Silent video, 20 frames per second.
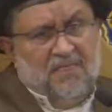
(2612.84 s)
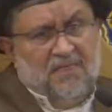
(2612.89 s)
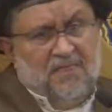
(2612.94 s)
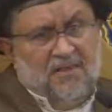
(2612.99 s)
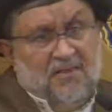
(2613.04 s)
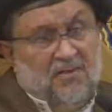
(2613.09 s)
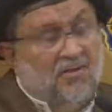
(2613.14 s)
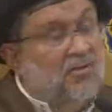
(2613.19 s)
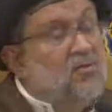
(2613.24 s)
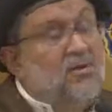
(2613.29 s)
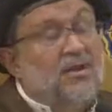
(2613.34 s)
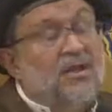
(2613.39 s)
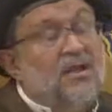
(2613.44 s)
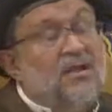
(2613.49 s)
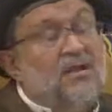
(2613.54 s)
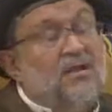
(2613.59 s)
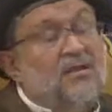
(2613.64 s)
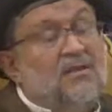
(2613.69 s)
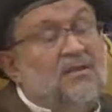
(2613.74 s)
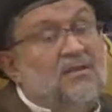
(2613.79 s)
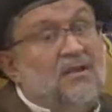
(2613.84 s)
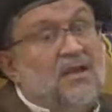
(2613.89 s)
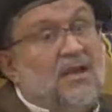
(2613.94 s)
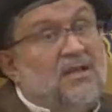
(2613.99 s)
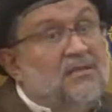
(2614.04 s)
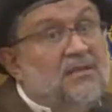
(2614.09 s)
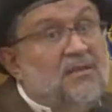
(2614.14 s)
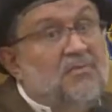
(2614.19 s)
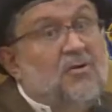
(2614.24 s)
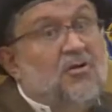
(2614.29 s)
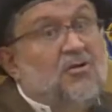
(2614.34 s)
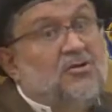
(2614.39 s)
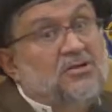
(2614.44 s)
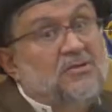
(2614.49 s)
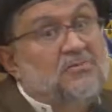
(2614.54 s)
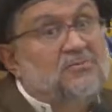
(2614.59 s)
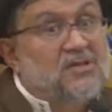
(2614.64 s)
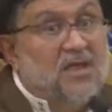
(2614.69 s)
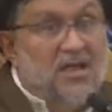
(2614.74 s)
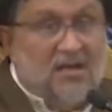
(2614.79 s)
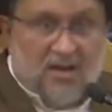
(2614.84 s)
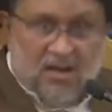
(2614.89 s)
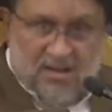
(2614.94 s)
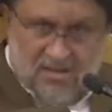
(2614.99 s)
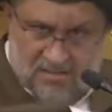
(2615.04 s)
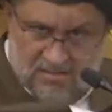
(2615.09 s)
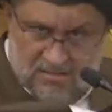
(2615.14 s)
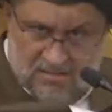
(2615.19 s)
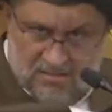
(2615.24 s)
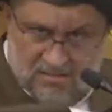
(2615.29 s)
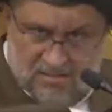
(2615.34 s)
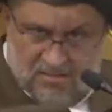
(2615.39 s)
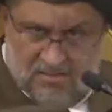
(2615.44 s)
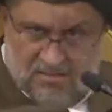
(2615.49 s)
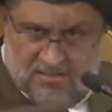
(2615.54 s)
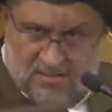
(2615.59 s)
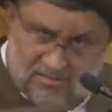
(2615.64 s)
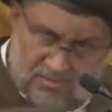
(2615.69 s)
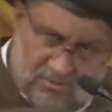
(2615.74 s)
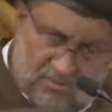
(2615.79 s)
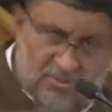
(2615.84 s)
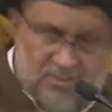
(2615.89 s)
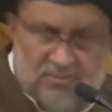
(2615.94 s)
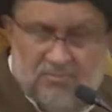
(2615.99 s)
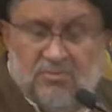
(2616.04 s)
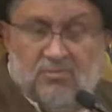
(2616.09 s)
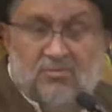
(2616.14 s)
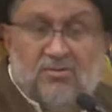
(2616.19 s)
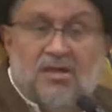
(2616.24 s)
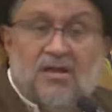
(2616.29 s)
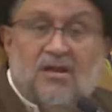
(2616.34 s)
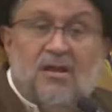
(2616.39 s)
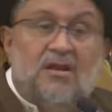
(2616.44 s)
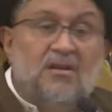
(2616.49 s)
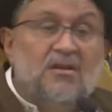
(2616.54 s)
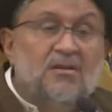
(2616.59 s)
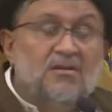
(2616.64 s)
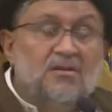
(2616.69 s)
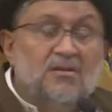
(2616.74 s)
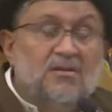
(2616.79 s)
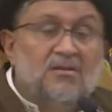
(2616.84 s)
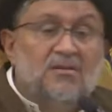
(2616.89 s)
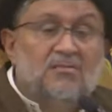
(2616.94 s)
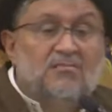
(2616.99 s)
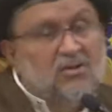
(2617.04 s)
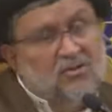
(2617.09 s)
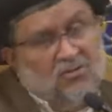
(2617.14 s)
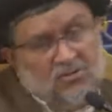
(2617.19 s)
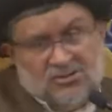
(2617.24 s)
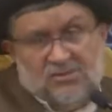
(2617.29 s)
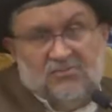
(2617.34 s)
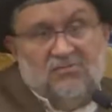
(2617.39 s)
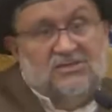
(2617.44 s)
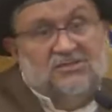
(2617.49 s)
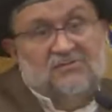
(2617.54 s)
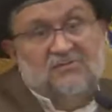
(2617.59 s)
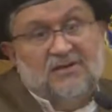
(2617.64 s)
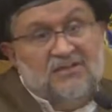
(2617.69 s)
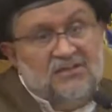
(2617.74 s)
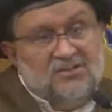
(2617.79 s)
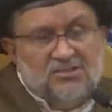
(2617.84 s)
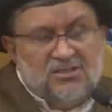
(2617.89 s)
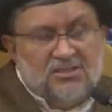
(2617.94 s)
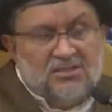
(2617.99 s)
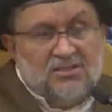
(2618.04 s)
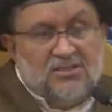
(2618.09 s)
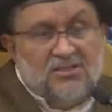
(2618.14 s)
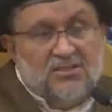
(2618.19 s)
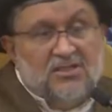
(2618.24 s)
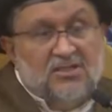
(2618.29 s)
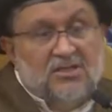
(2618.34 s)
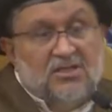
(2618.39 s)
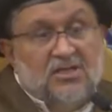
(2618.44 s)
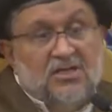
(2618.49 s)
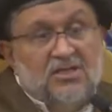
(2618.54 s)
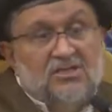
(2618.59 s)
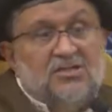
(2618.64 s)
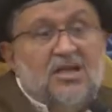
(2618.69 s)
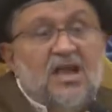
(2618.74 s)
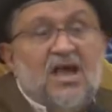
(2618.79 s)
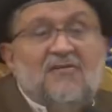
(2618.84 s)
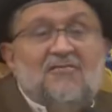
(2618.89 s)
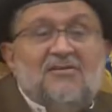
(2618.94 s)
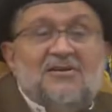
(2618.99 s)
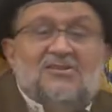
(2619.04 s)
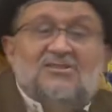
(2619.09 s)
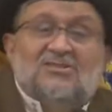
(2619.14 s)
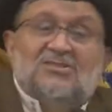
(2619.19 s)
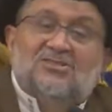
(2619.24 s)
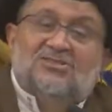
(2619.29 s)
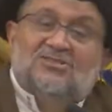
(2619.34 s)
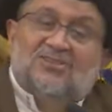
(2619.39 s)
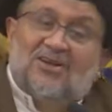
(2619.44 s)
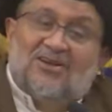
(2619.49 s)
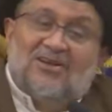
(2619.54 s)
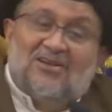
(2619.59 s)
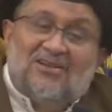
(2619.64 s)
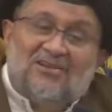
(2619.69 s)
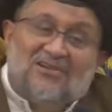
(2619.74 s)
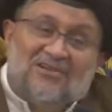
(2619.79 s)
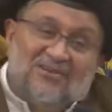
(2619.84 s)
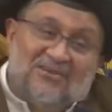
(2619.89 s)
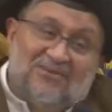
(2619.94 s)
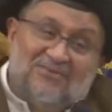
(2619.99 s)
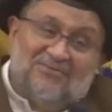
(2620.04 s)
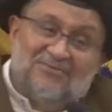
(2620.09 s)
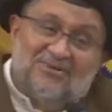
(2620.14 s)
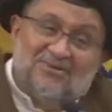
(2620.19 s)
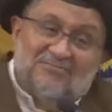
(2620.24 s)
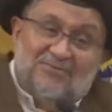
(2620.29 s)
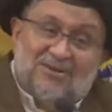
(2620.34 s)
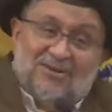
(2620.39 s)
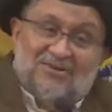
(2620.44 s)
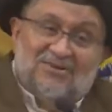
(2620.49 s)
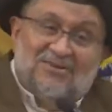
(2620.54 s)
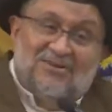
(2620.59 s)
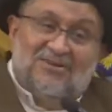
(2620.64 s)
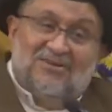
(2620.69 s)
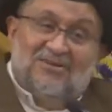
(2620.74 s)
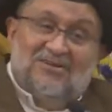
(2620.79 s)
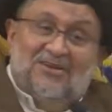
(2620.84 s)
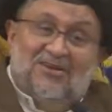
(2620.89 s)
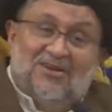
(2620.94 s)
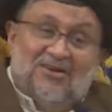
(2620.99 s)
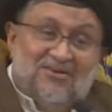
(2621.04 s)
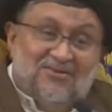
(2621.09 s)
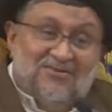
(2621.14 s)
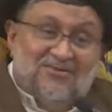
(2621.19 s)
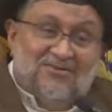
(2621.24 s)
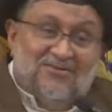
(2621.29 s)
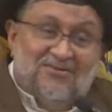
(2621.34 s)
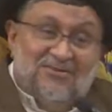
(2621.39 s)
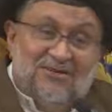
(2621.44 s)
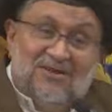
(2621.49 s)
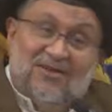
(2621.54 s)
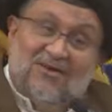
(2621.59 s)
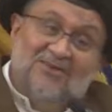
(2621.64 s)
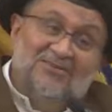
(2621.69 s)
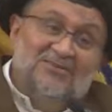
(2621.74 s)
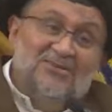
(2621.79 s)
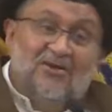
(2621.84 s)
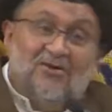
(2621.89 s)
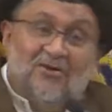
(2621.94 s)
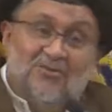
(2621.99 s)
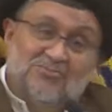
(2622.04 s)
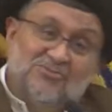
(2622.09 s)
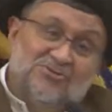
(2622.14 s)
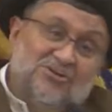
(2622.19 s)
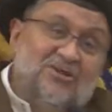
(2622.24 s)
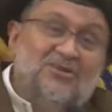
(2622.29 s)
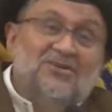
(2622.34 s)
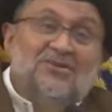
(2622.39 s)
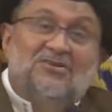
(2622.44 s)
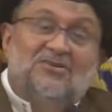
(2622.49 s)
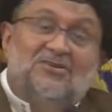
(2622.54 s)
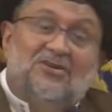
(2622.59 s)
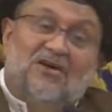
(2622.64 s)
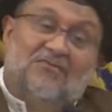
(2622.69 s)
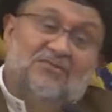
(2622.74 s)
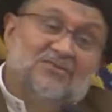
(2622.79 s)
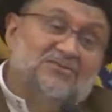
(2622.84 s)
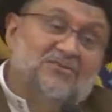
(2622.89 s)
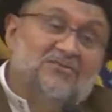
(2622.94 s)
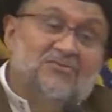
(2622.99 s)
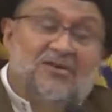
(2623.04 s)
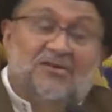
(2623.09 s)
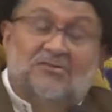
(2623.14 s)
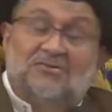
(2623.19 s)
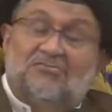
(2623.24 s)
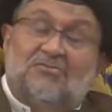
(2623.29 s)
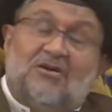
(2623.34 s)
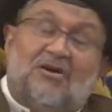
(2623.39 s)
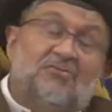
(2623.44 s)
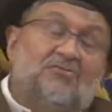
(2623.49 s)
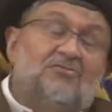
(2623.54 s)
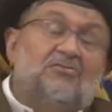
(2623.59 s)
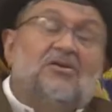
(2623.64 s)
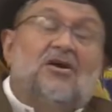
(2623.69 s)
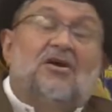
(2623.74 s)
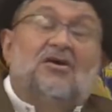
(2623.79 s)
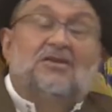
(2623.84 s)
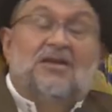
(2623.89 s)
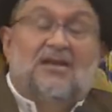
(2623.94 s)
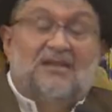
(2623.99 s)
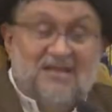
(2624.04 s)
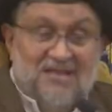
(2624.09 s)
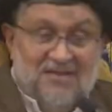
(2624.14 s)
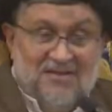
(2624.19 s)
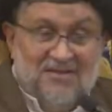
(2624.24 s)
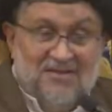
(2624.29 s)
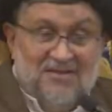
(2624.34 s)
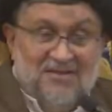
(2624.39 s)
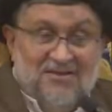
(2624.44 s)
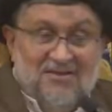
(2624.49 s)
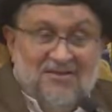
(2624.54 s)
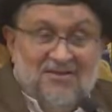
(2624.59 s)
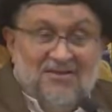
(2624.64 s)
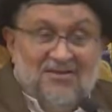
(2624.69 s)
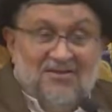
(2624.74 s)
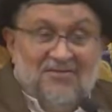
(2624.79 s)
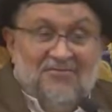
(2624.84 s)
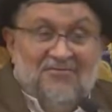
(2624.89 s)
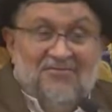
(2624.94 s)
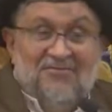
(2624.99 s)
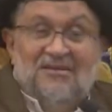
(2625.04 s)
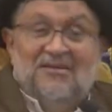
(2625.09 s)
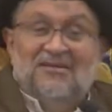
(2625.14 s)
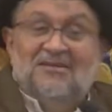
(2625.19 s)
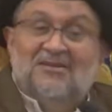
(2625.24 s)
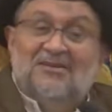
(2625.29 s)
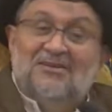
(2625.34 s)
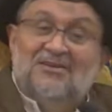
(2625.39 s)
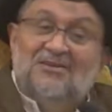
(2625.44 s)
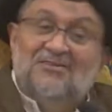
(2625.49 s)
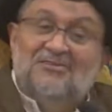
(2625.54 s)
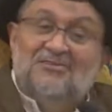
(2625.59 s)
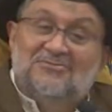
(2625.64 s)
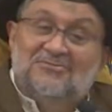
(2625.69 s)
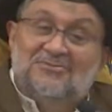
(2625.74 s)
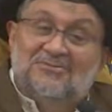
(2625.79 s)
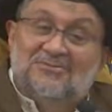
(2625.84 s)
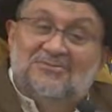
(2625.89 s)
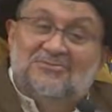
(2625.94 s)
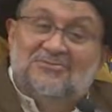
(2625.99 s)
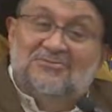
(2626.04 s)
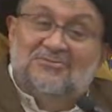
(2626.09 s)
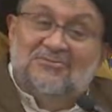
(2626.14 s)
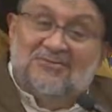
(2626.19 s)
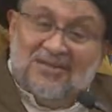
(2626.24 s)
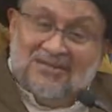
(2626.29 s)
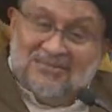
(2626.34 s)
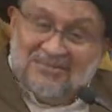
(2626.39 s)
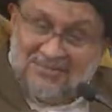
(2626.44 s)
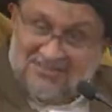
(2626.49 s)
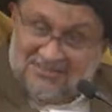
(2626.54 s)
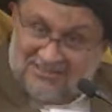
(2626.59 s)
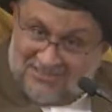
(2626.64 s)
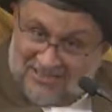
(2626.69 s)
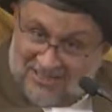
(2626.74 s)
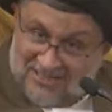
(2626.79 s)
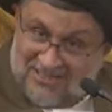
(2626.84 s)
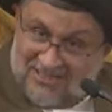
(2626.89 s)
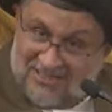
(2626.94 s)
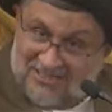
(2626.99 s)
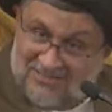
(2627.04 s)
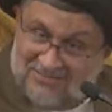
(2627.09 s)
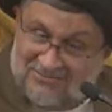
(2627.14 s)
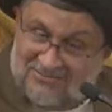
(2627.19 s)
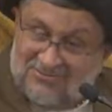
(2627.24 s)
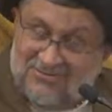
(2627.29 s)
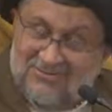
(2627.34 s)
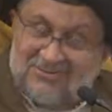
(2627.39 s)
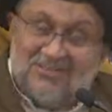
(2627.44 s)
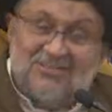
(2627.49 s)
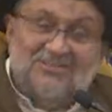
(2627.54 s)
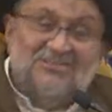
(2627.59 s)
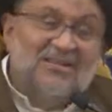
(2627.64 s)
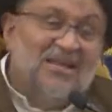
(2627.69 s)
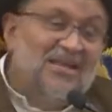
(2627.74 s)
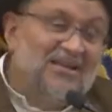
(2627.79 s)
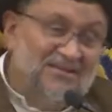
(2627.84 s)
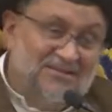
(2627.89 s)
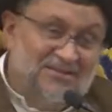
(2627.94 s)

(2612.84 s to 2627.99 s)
Okay. And they brought him to Tehran. They brought him to Tehran because he was very sick. He said, our teacher, Allahu Akbar, ilahi qumshayi, hafazo, rizwanullahi alayhi, he used to look at his son and he used to say, son,